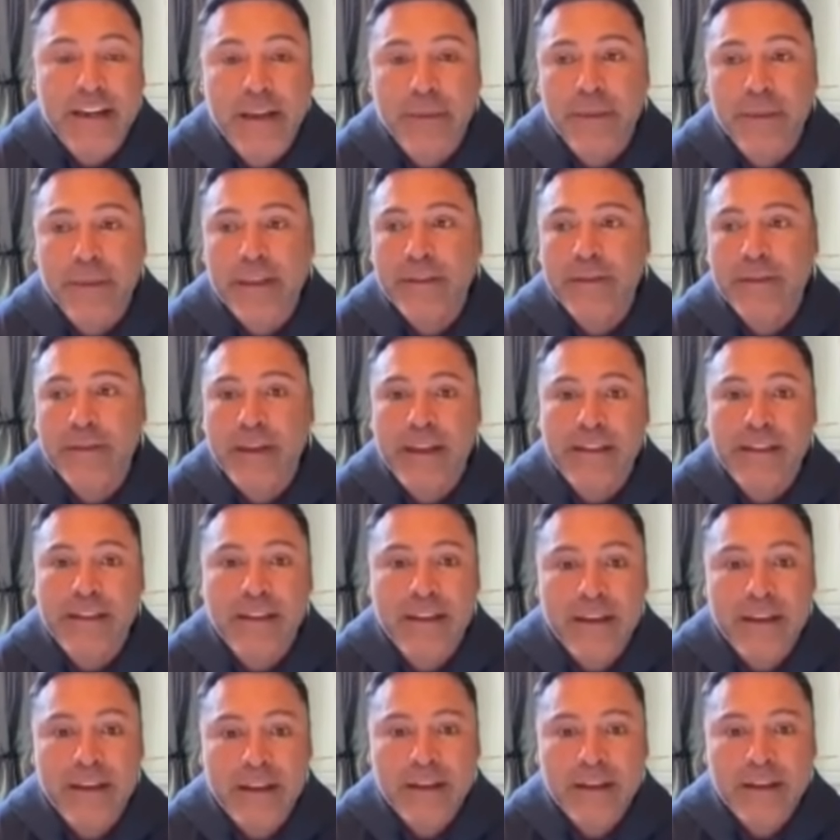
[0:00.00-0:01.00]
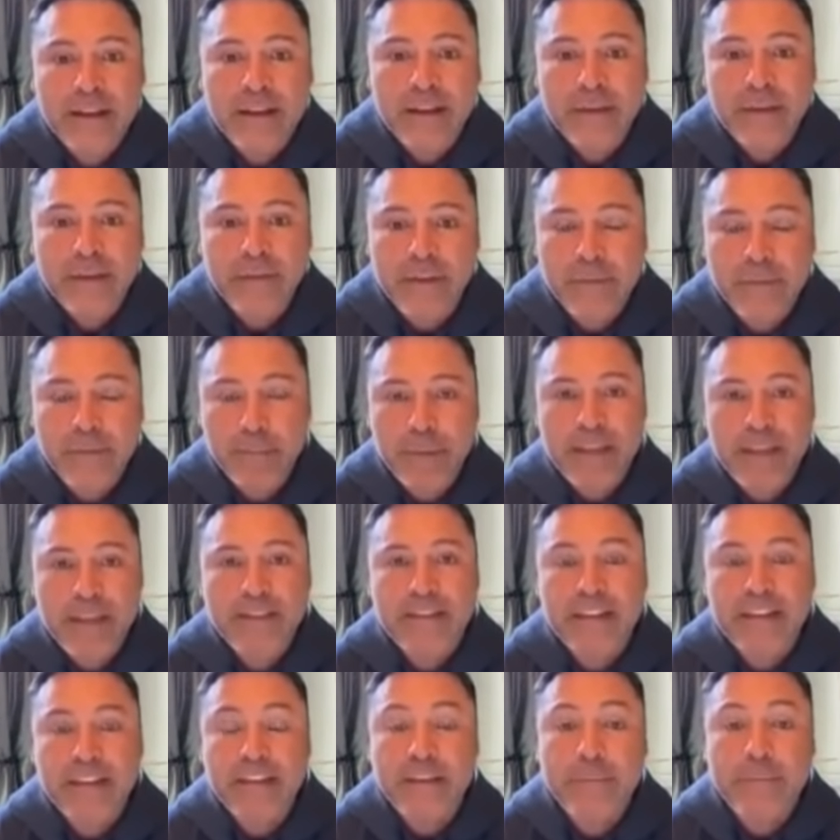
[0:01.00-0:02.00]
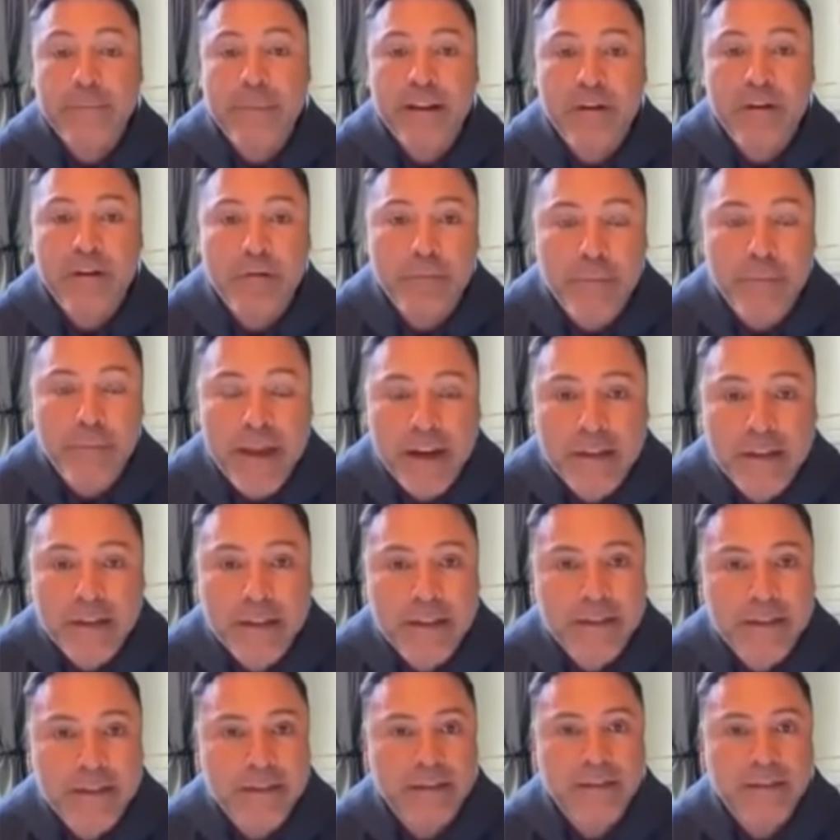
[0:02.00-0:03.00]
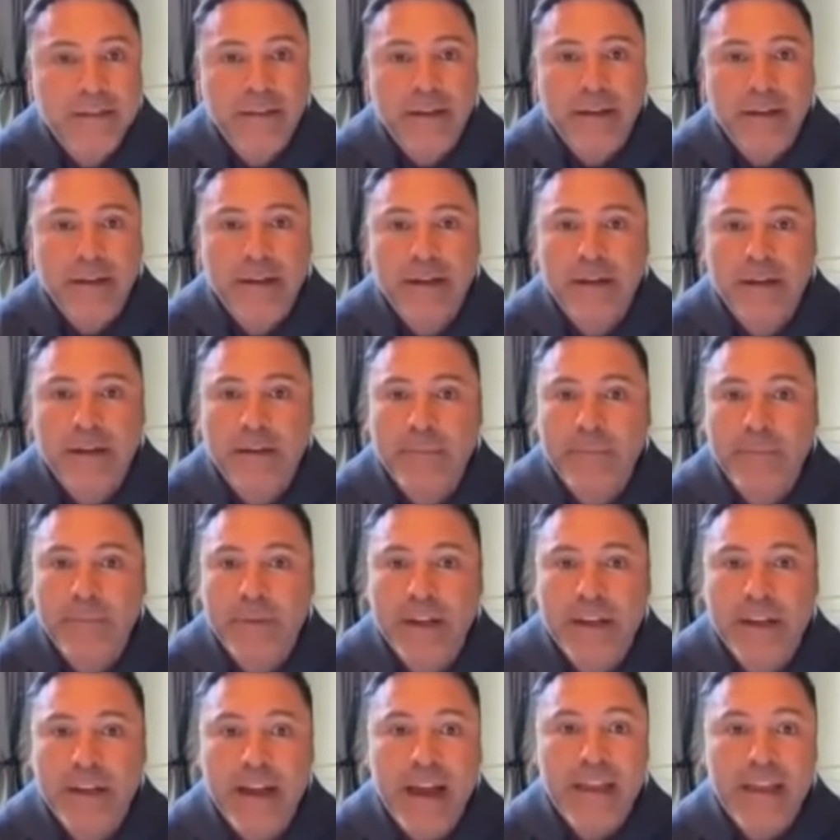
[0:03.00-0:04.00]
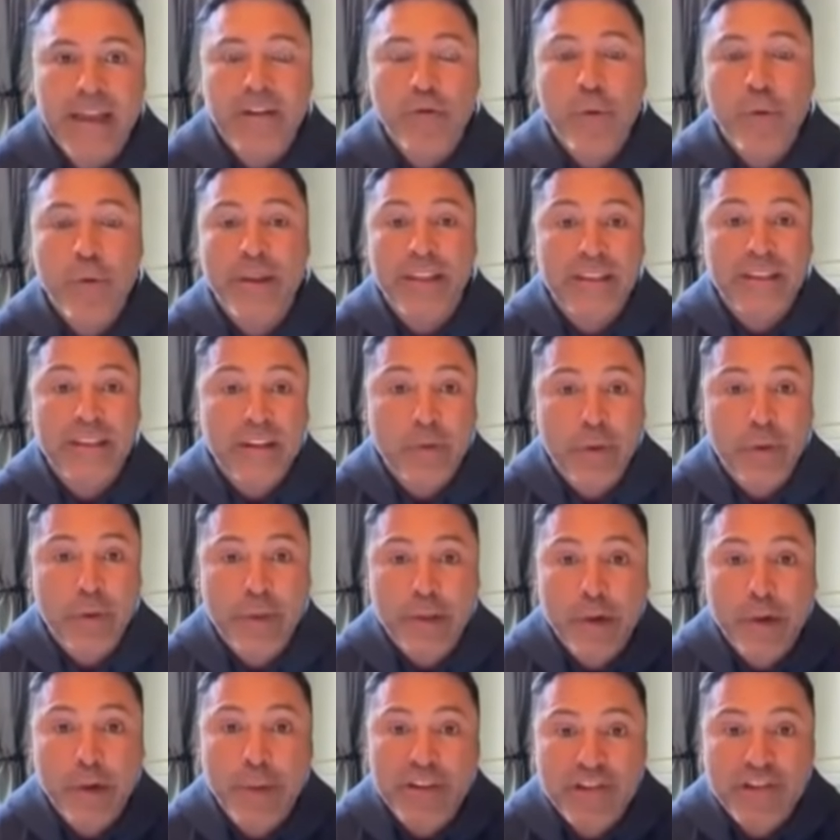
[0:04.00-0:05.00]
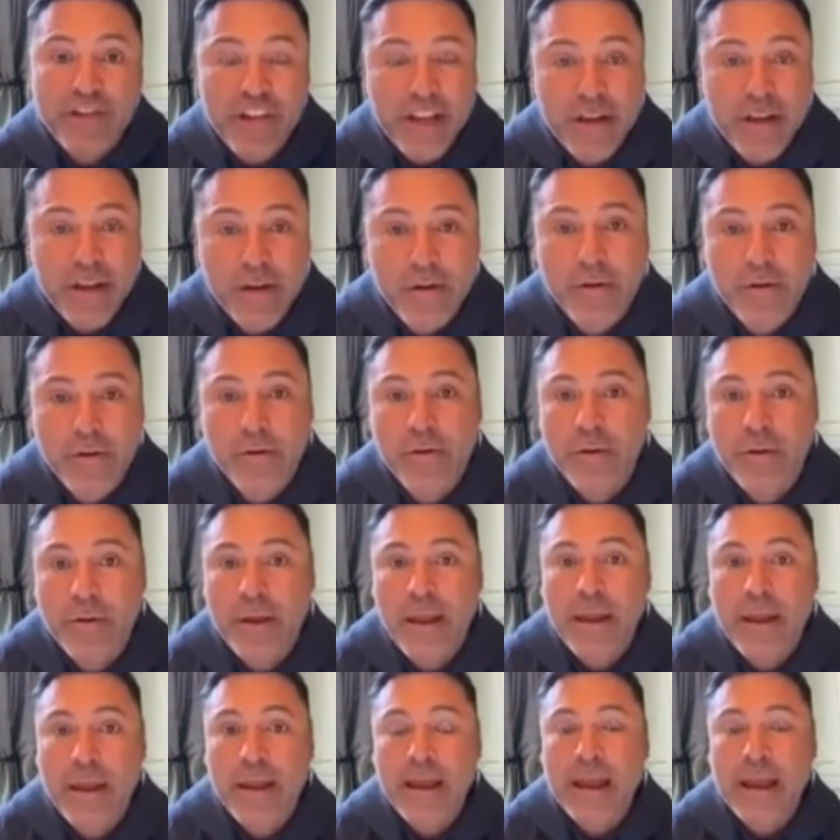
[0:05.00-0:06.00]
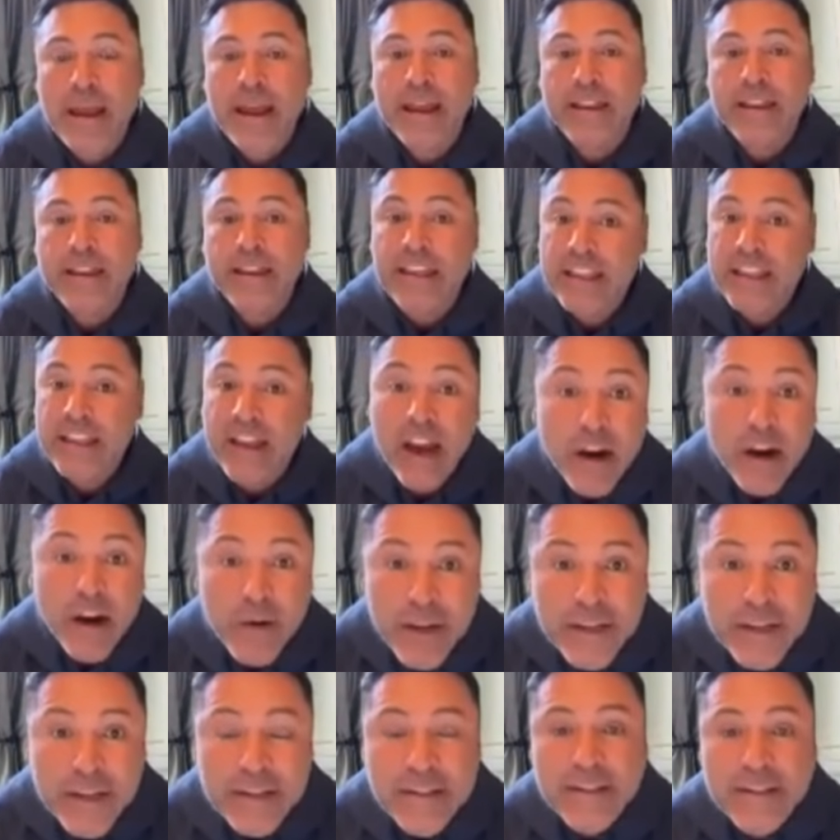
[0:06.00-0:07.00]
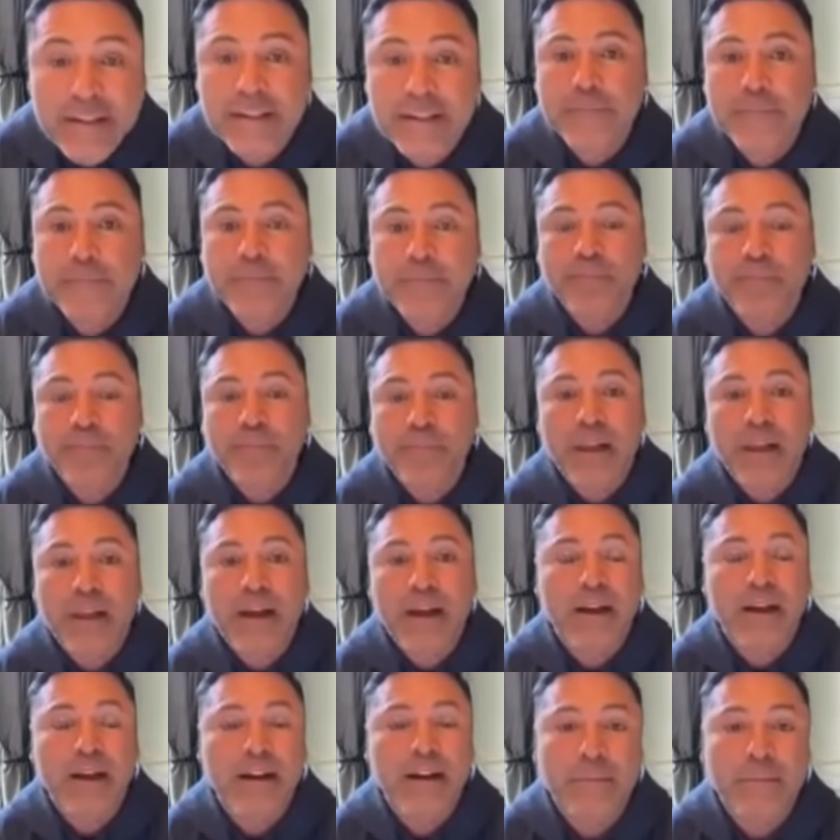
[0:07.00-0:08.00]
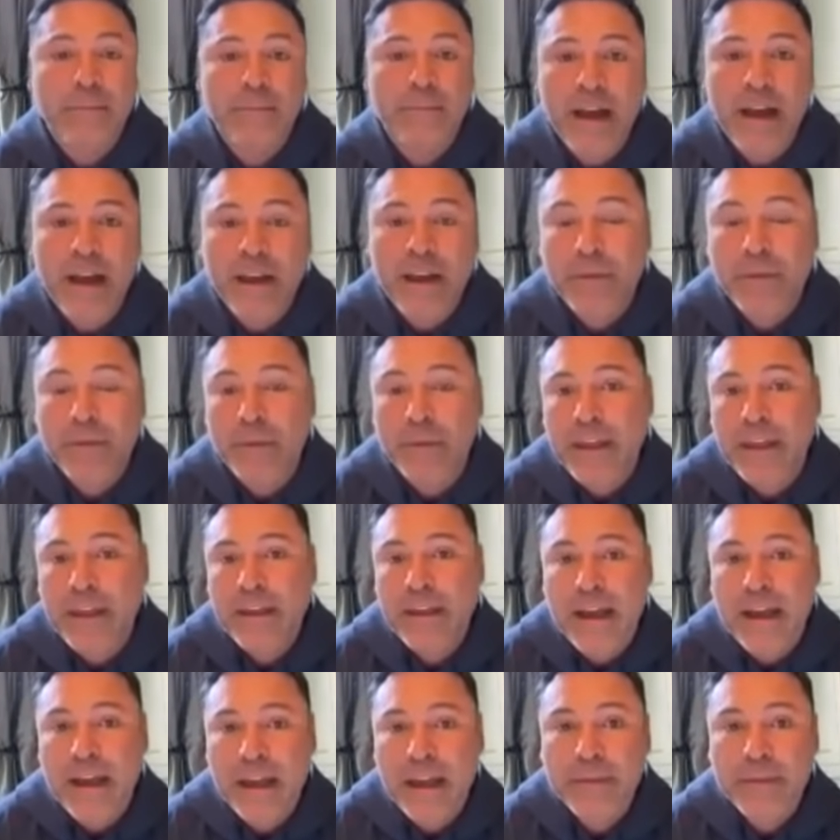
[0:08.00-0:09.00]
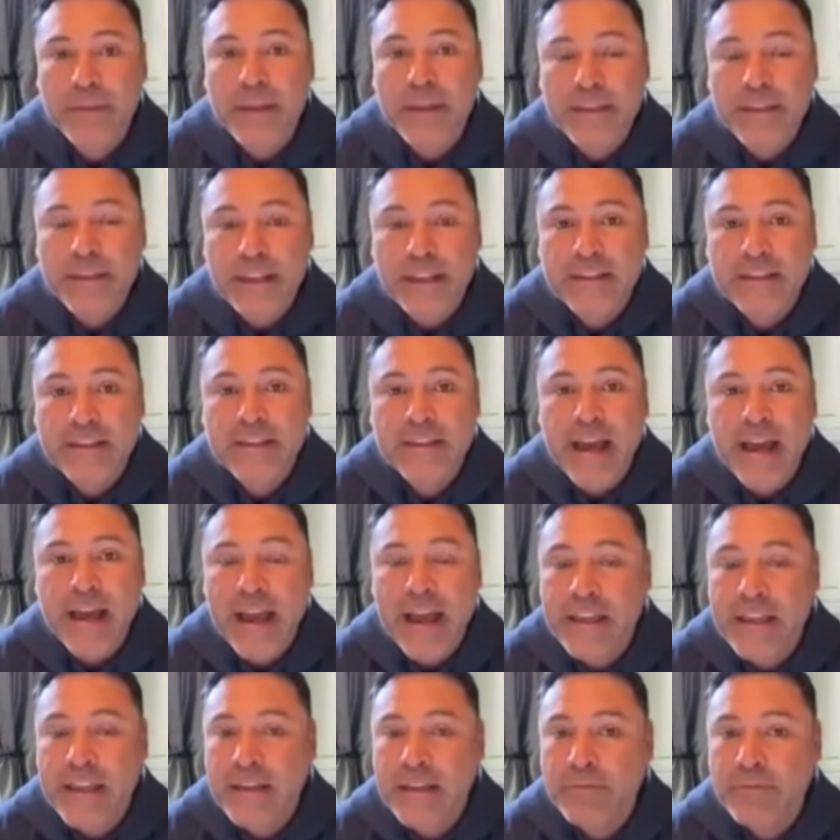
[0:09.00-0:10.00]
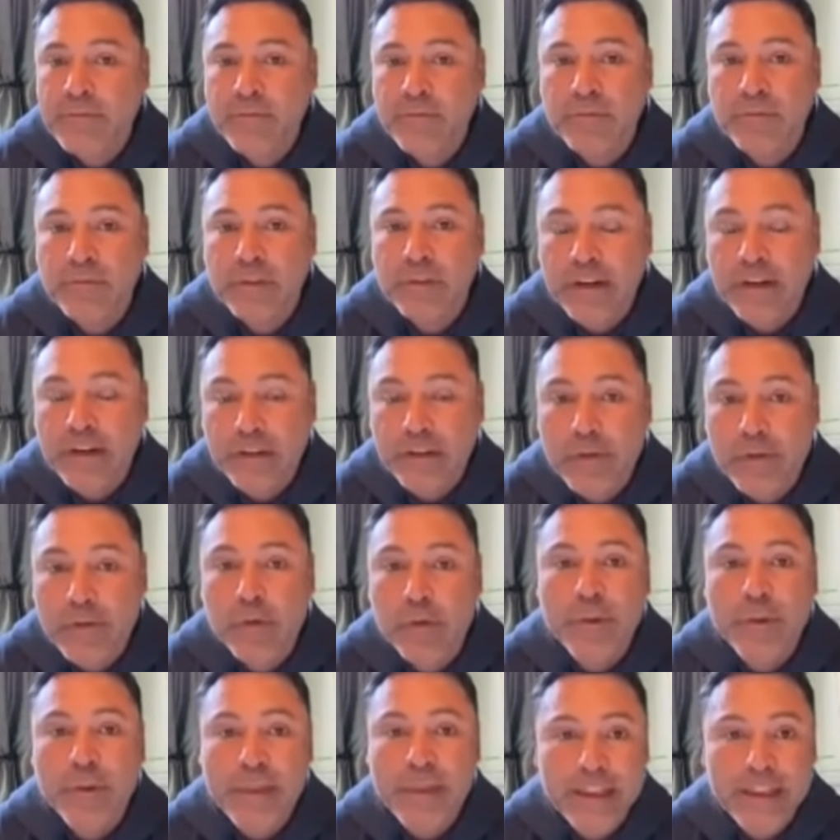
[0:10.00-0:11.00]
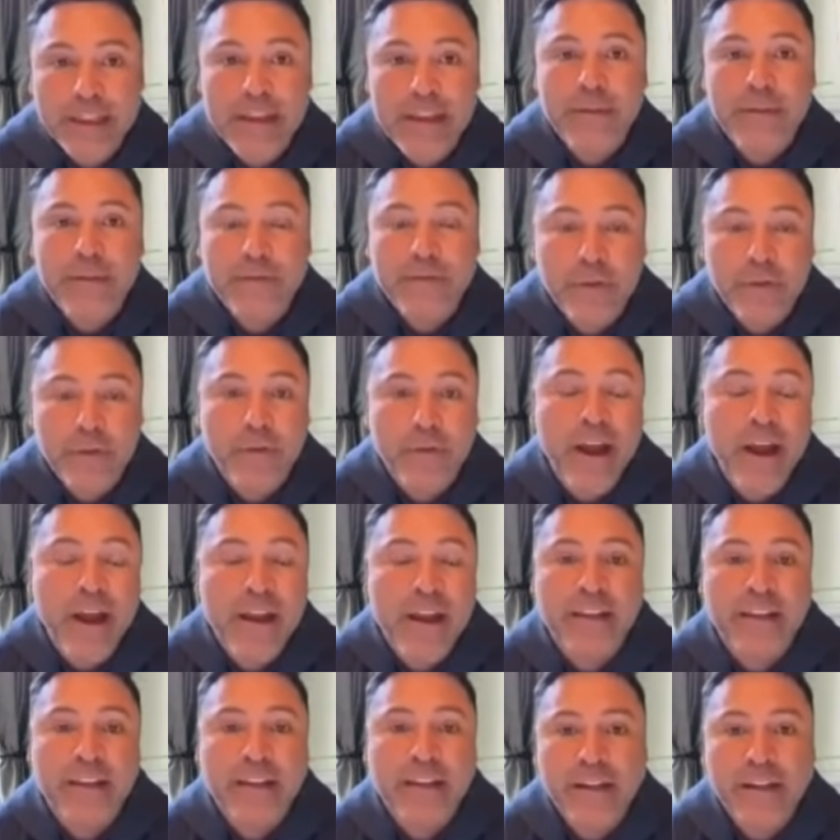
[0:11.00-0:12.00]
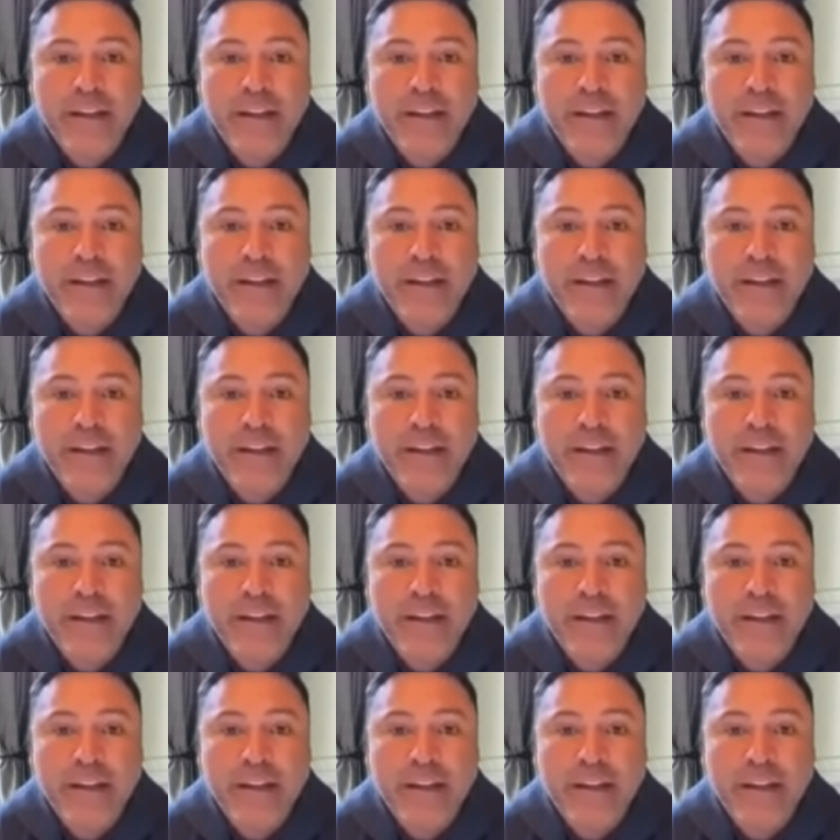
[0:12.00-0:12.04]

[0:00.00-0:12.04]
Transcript: I think that if he beats an Olympic gold medalist, um, a guy who went in there with Lomachenko and Linares, um, I think I think that sky literally will be the limit for Ryan.